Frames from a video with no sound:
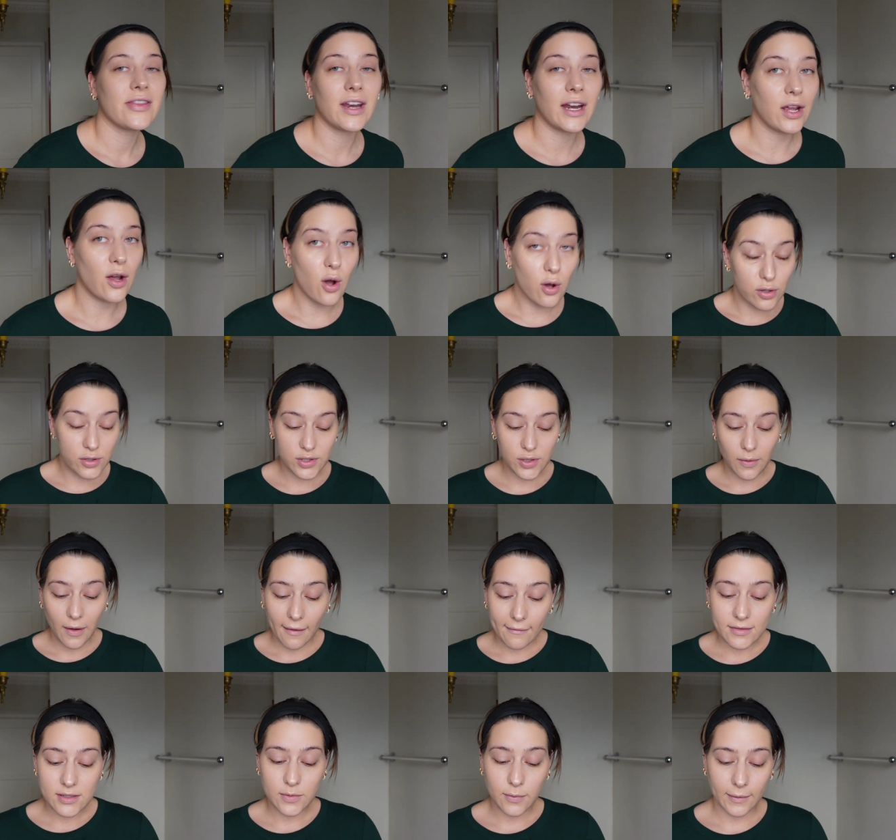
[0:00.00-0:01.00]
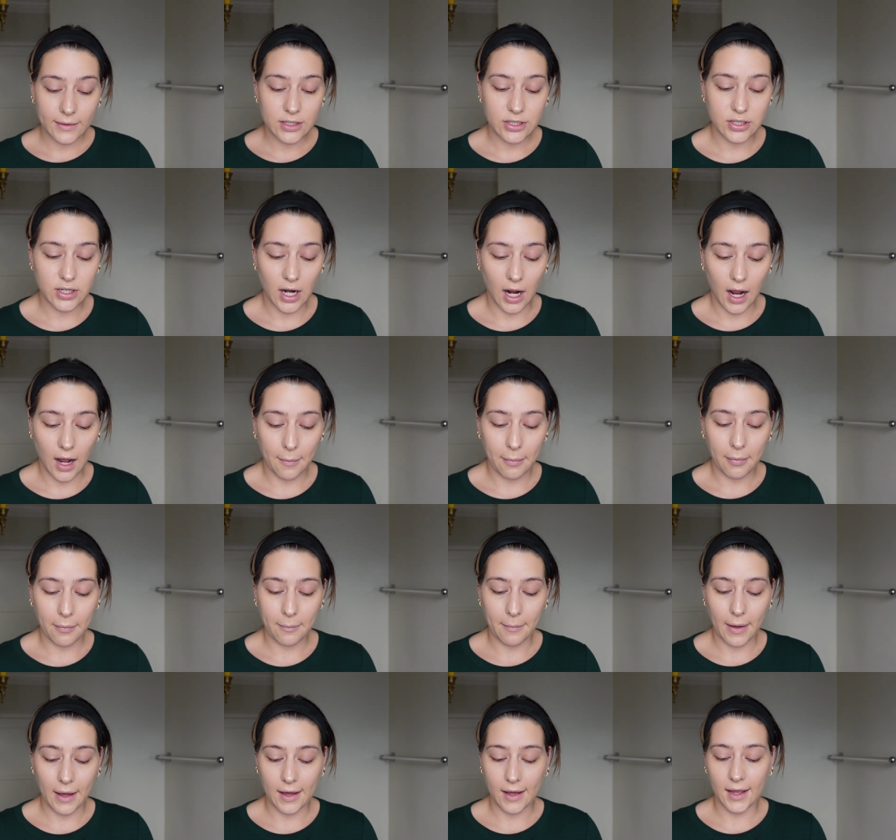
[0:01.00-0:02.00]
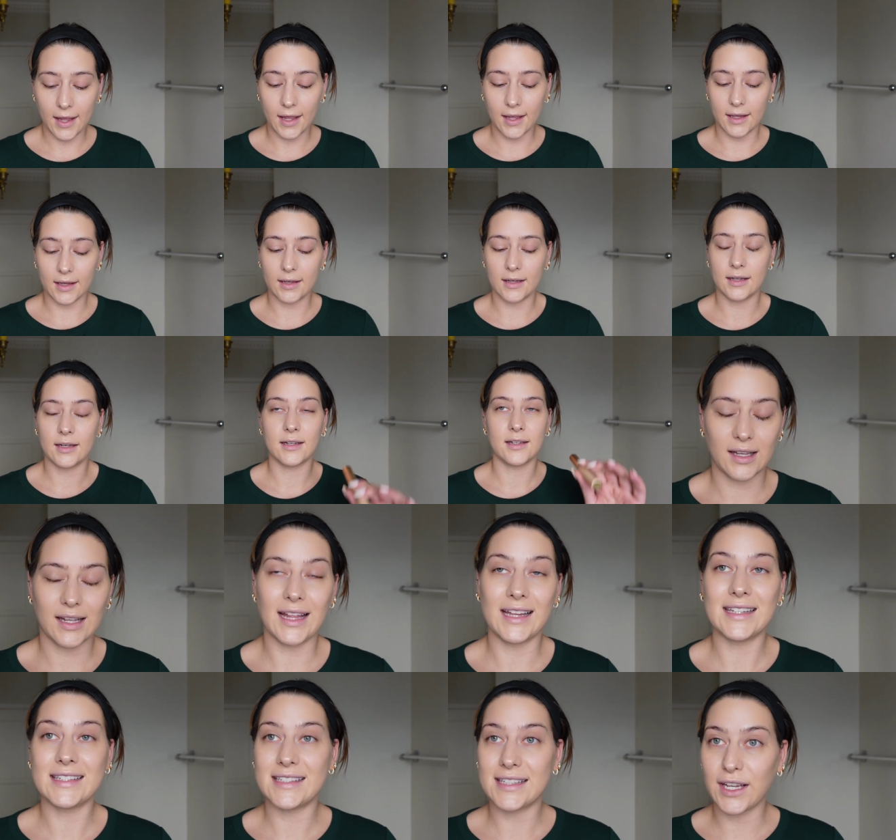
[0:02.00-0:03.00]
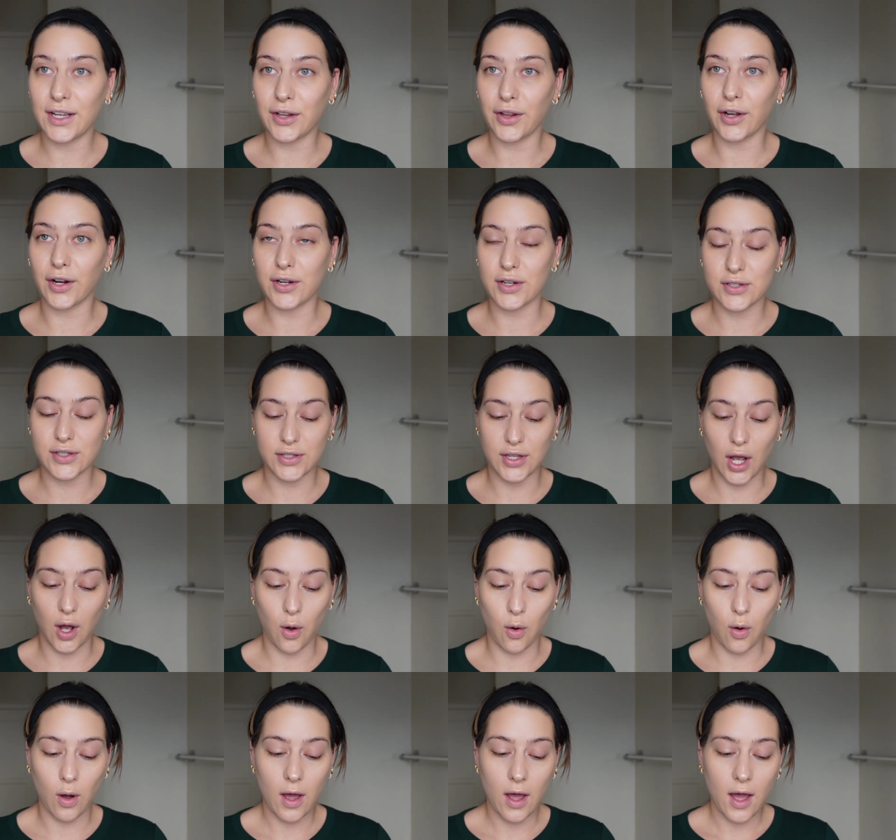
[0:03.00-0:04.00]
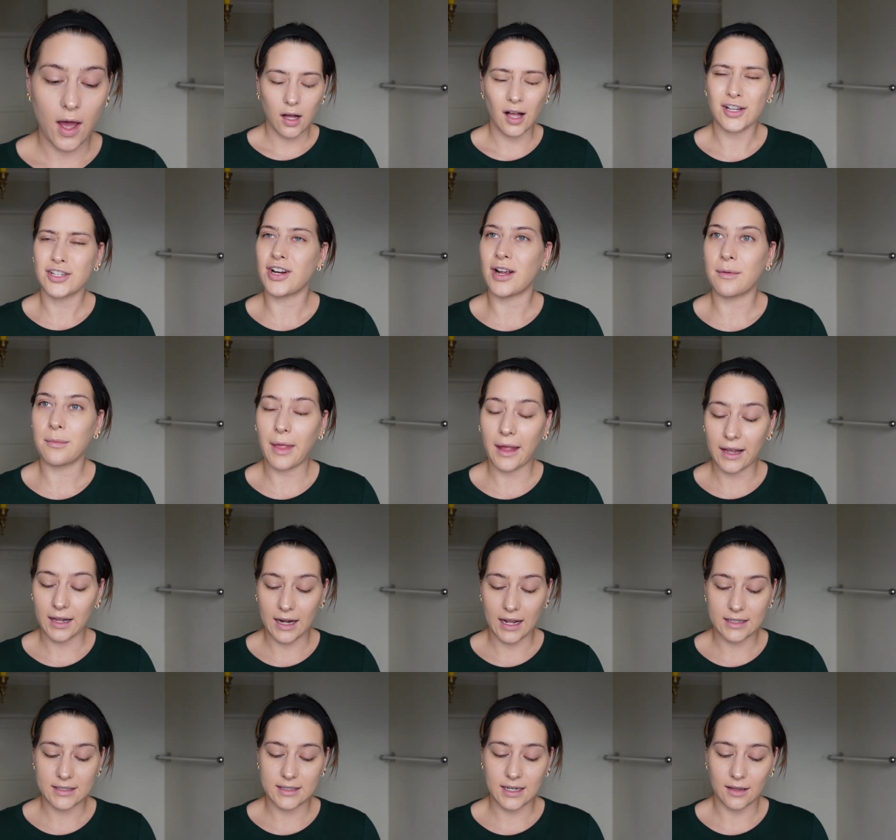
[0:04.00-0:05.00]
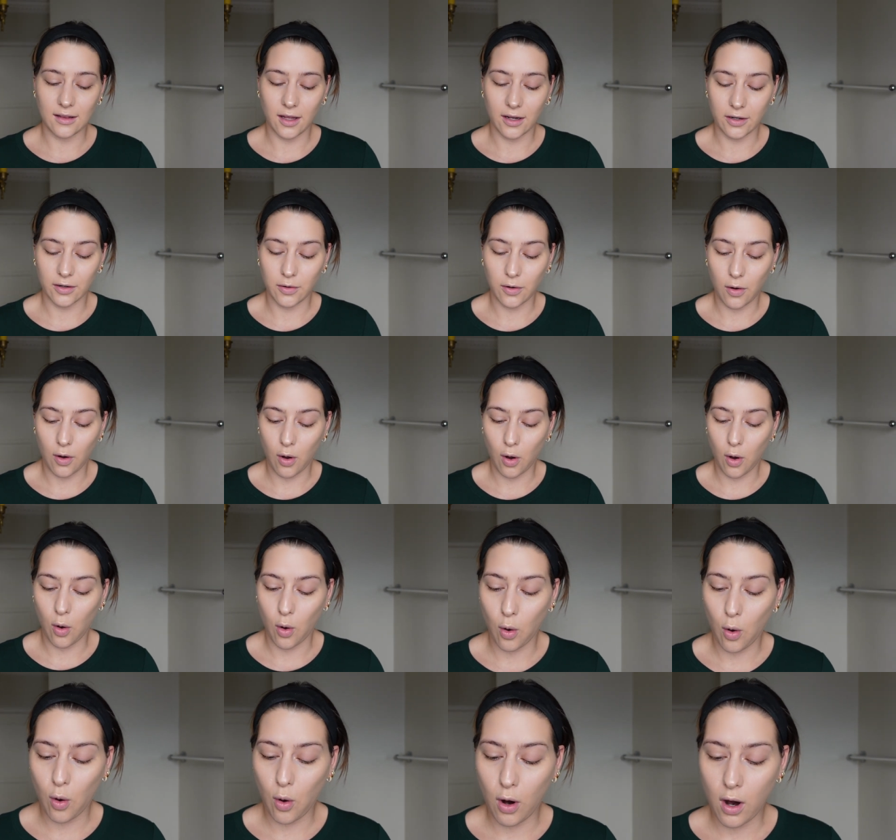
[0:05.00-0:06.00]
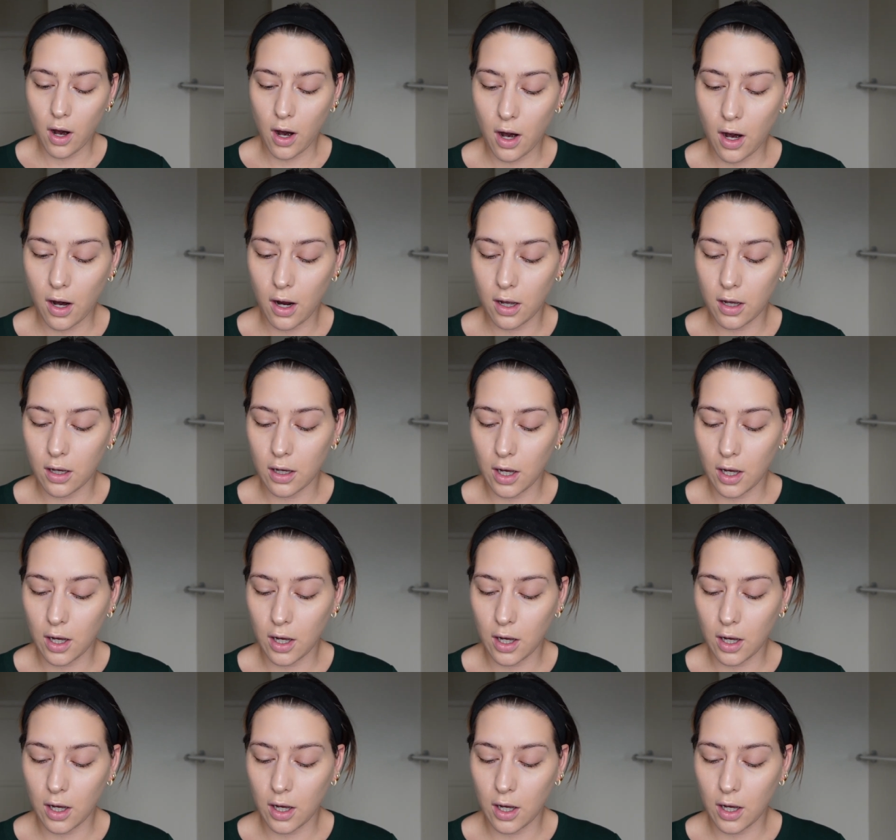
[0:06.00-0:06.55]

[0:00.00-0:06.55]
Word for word: Then I also have switched up my concealer. So gosh, I'm like an Estee Lauder whore,